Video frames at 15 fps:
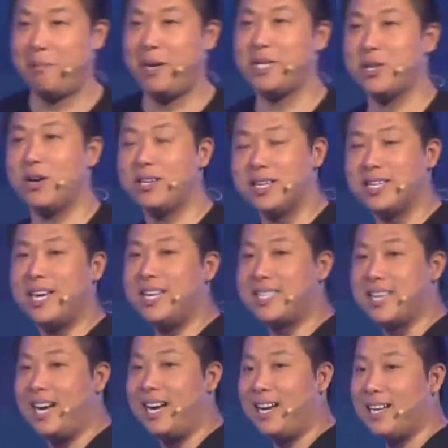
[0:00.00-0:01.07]
Based on the
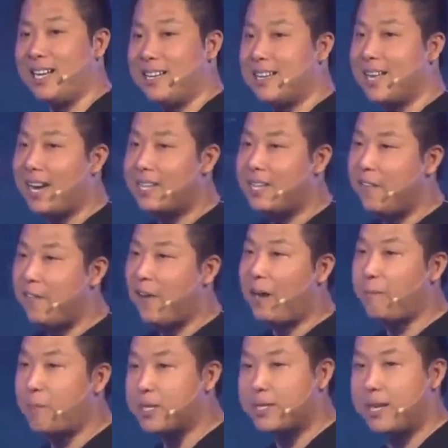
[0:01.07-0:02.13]
data,
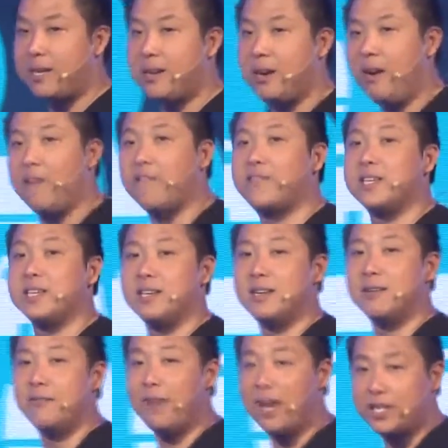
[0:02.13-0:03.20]
95% of
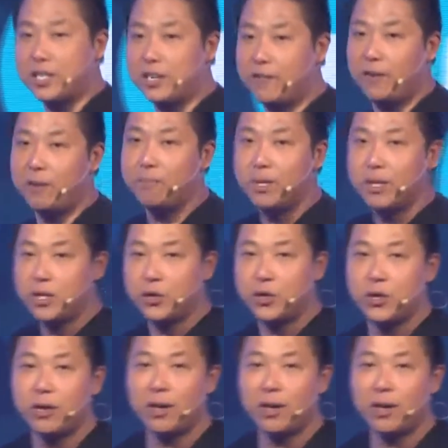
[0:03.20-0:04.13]
the venture firms do